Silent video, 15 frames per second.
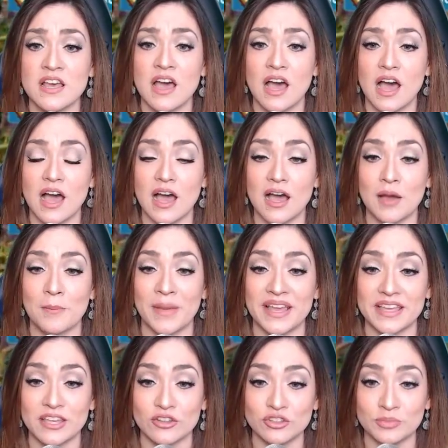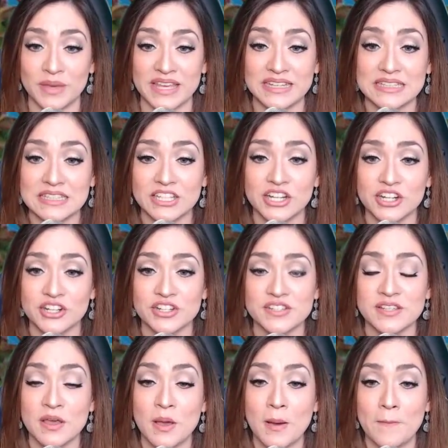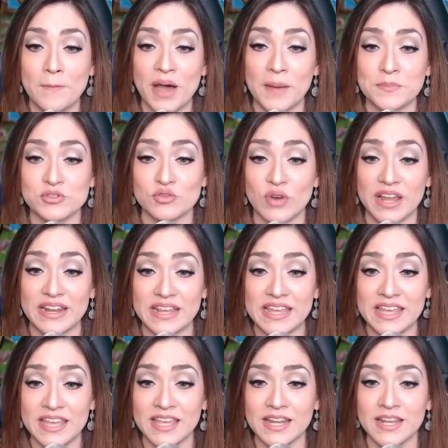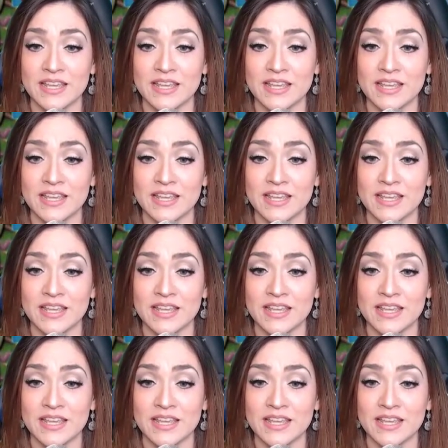My guildmate clears, pops right in.